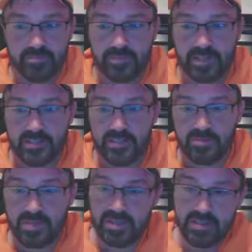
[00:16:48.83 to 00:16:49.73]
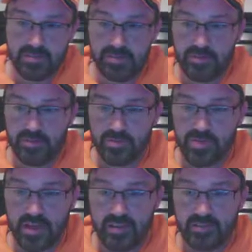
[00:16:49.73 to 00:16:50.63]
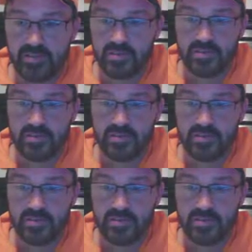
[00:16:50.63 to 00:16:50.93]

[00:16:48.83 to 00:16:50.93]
that's just me doing the super draft.